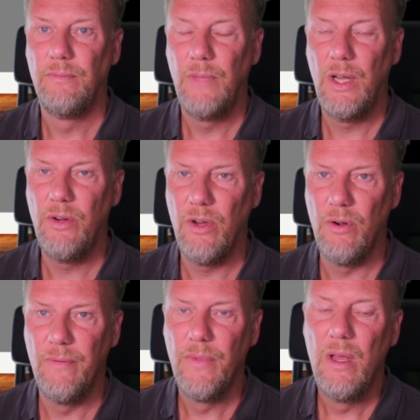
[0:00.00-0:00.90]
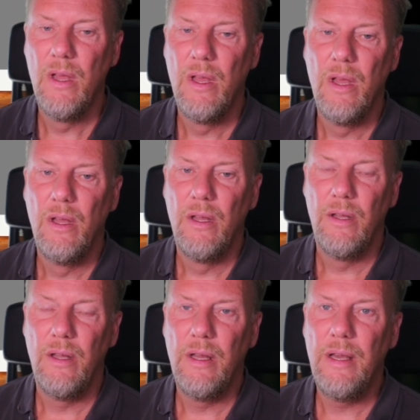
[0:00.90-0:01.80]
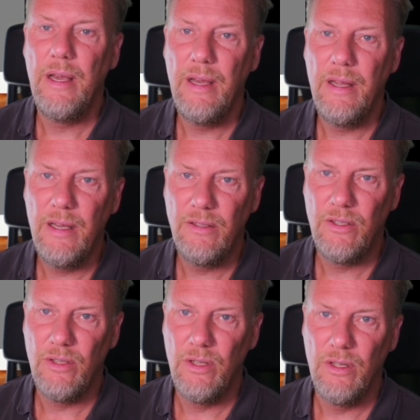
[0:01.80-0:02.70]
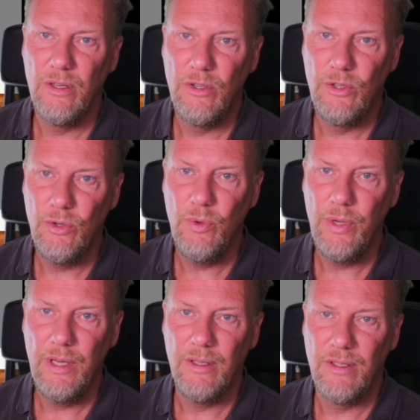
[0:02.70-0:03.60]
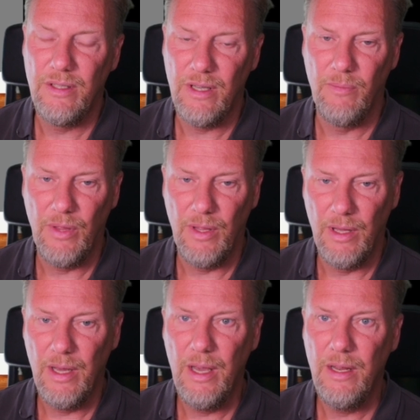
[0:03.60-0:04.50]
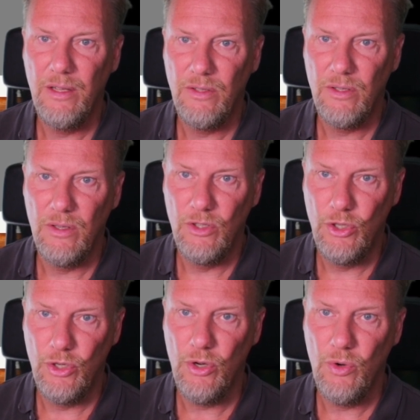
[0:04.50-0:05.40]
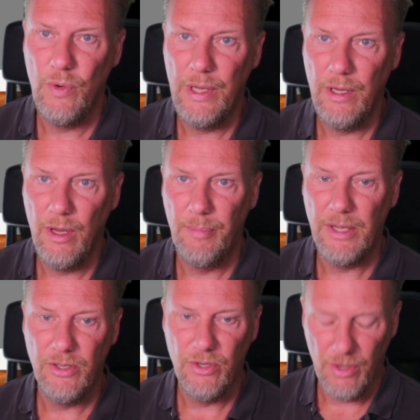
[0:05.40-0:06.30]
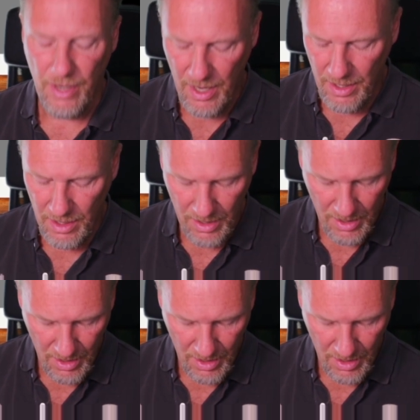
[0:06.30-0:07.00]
There we go. It is doing something. It is showing a picture, and